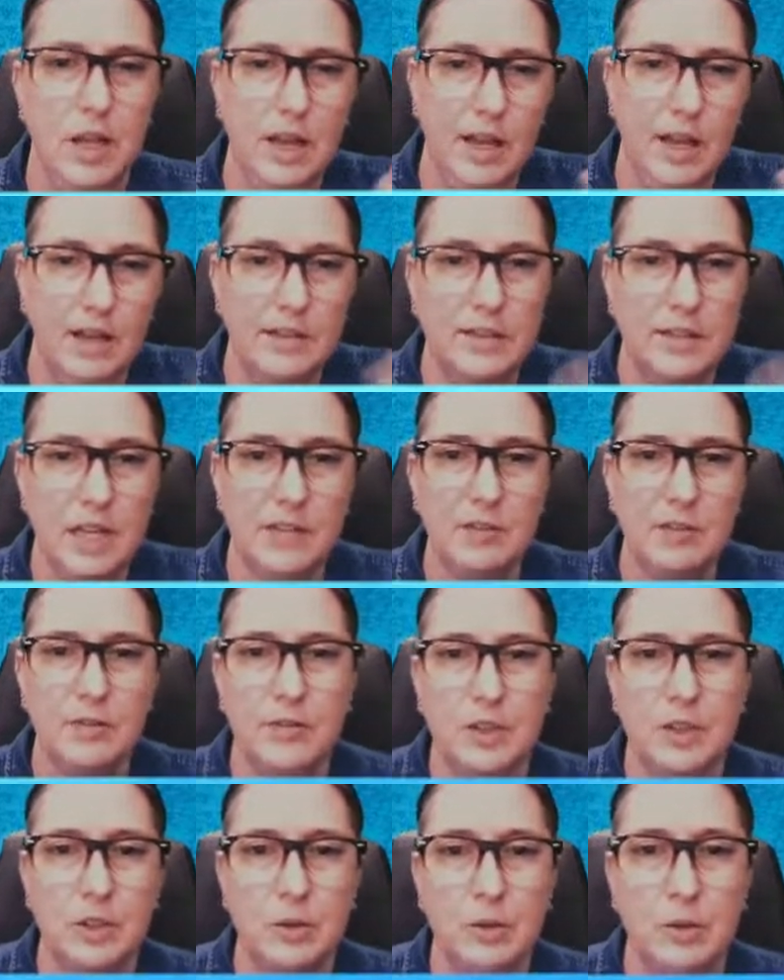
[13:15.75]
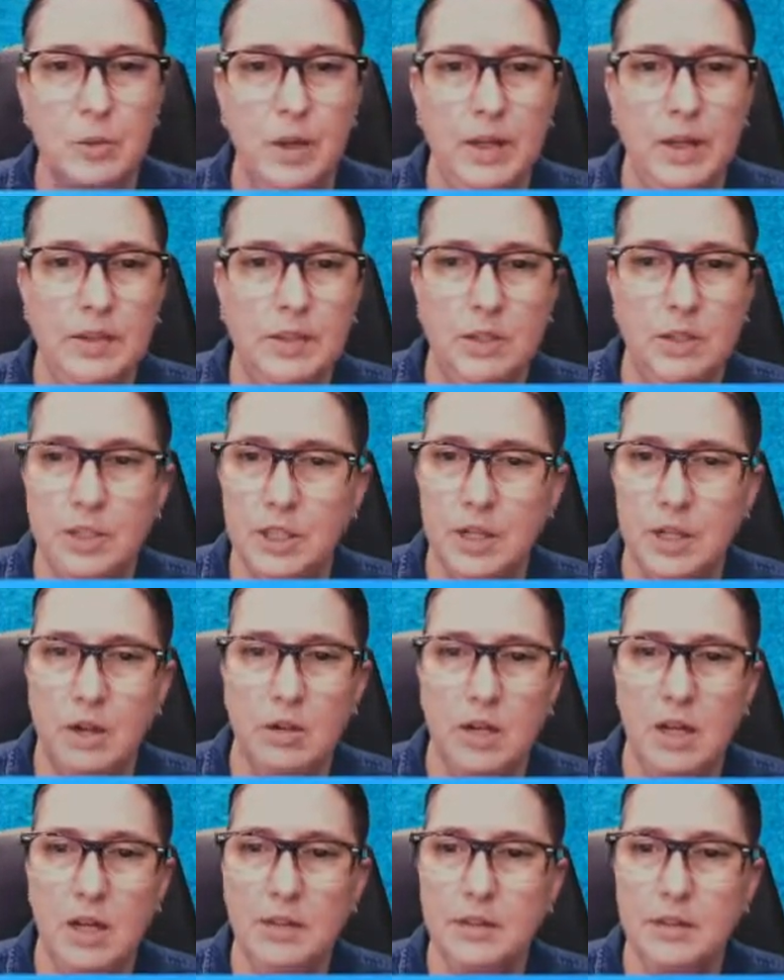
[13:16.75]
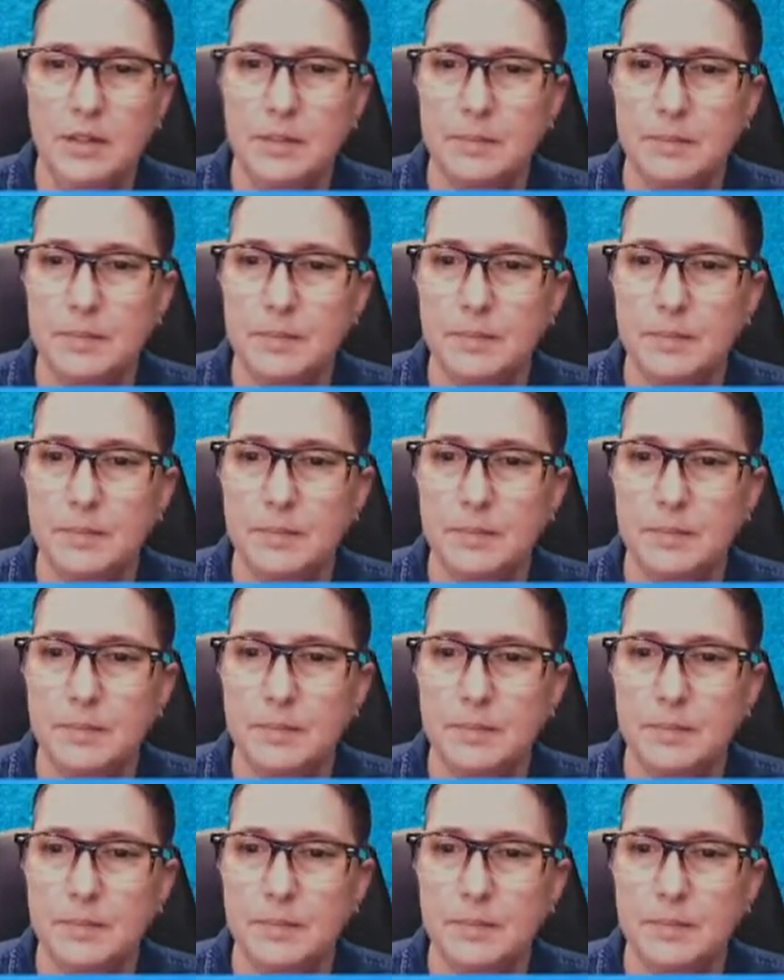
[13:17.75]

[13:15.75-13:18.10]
And it's kind of a visual way to share out content.